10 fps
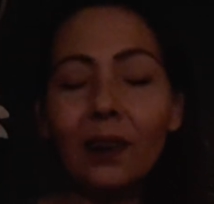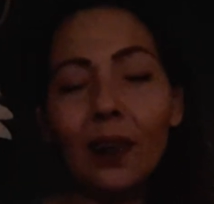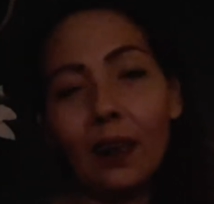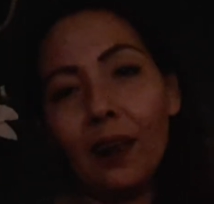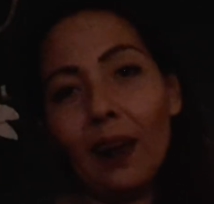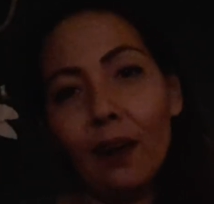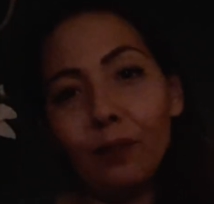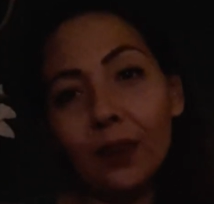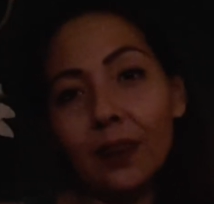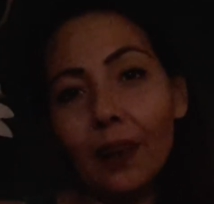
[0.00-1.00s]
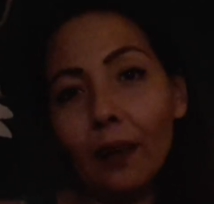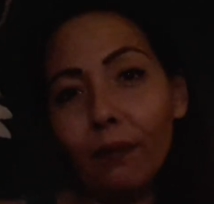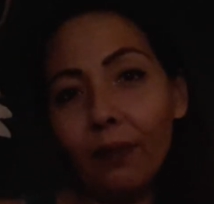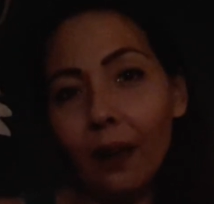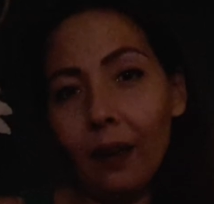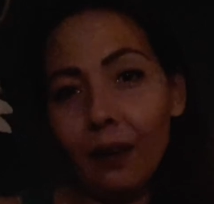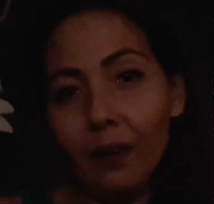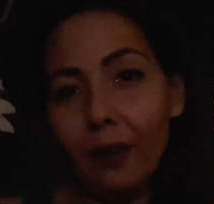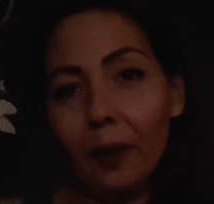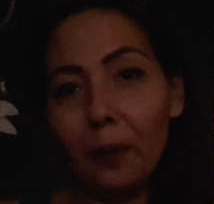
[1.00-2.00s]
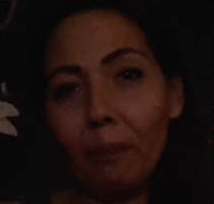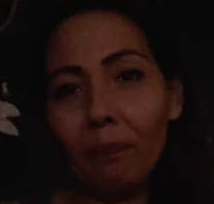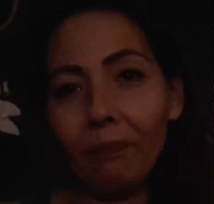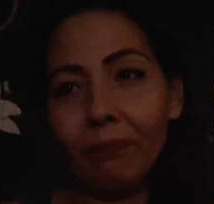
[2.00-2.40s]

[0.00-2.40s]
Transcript: take care of yourself, and